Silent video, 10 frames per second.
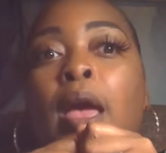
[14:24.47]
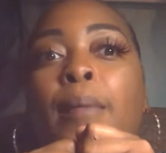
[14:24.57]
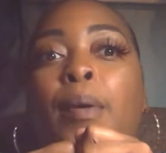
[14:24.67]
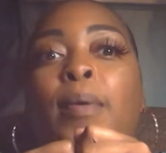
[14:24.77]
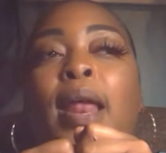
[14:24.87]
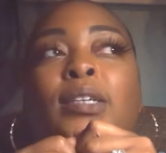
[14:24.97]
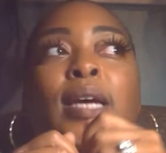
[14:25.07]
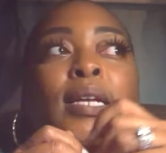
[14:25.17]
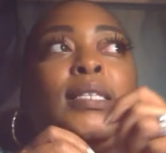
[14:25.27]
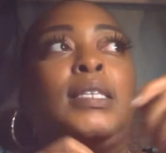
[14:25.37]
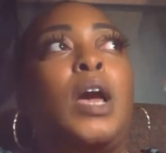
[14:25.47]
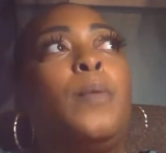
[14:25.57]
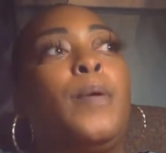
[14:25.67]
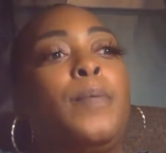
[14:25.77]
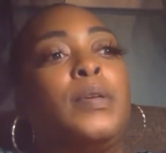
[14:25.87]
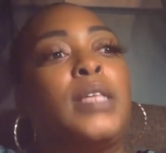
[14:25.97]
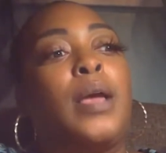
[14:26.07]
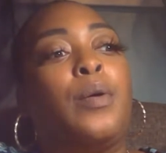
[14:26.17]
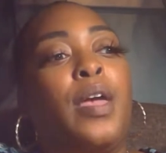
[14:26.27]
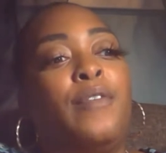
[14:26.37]
But what I try to tell people is
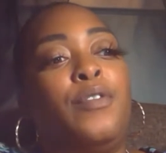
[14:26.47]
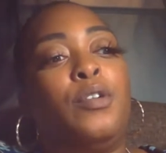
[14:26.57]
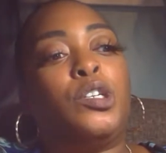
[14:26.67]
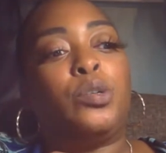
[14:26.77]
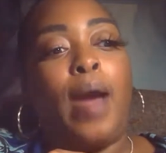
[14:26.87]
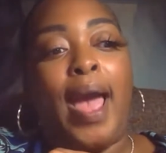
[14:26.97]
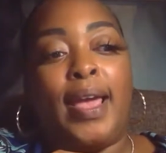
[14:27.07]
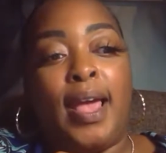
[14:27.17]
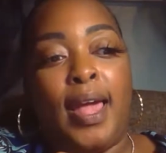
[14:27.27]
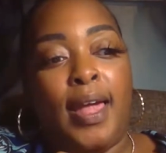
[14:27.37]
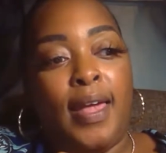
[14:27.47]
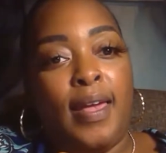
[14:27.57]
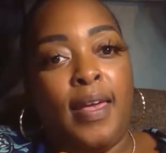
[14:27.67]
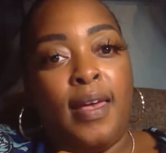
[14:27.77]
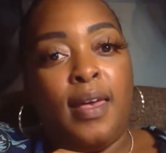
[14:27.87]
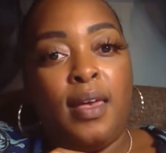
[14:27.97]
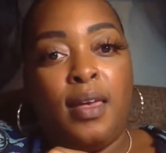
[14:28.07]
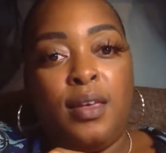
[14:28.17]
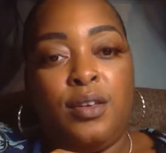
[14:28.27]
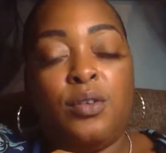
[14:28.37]
if you try it,
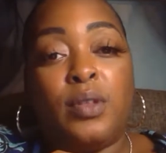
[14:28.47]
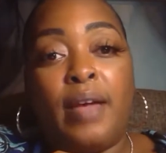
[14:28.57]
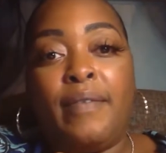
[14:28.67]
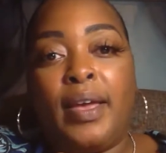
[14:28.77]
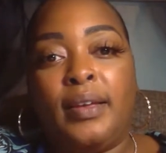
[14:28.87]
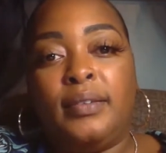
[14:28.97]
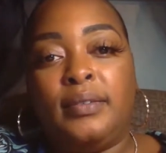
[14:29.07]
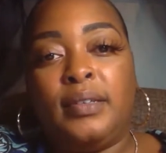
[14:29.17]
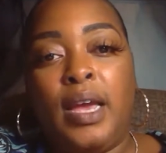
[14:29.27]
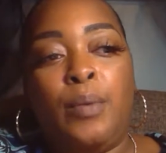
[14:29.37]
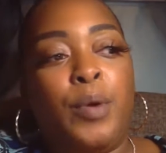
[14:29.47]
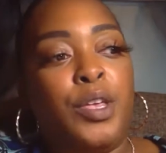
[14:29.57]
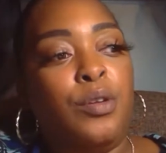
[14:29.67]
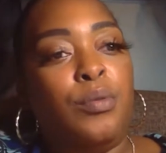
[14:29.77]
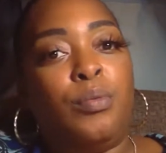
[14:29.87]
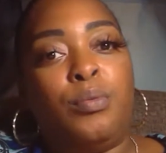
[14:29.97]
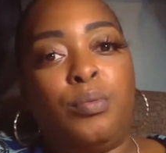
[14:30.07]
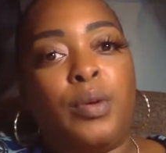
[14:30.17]
you'll love it. And when you